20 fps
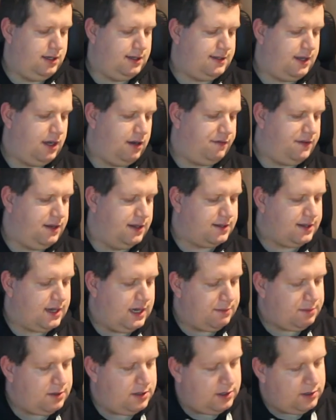instead of the
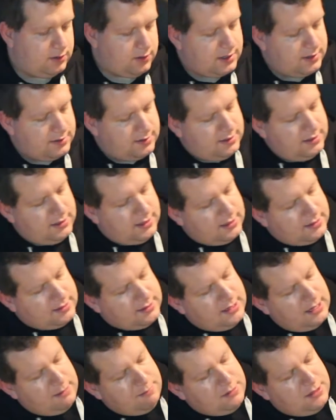escape key. You can see the
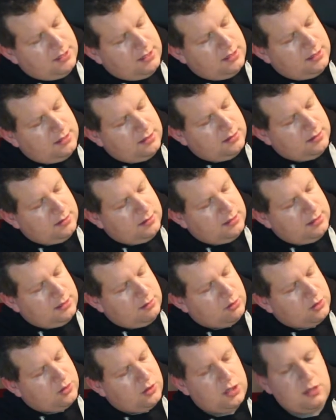escape key, the
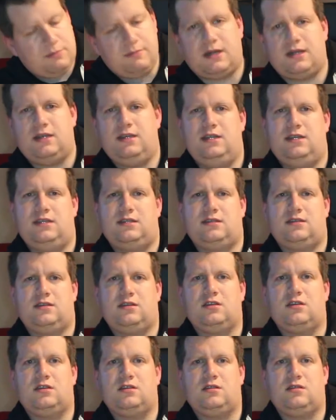recording button is
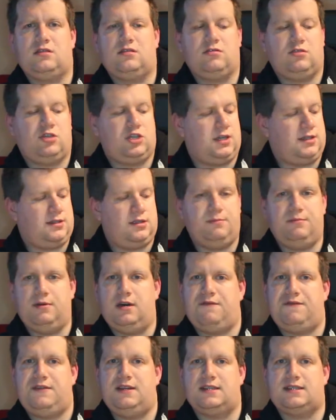just
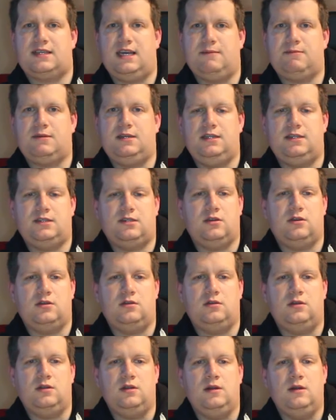above the escape key,
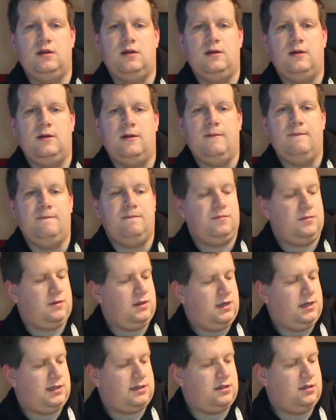so
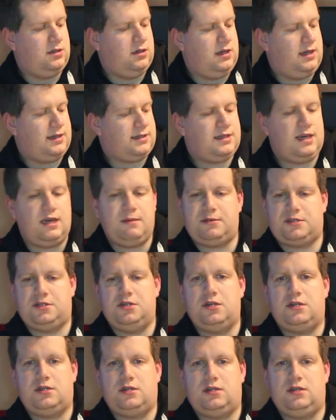it's escape is
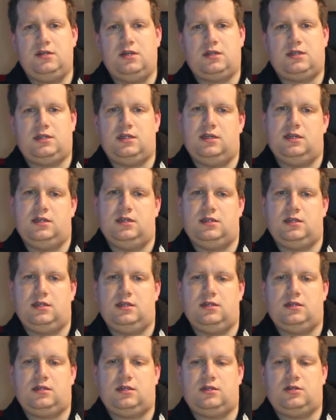not
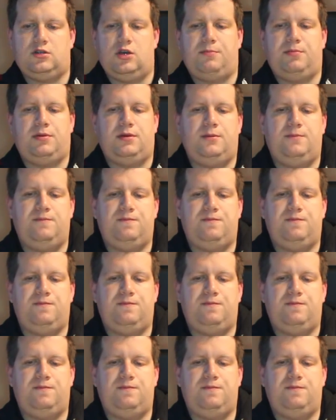the top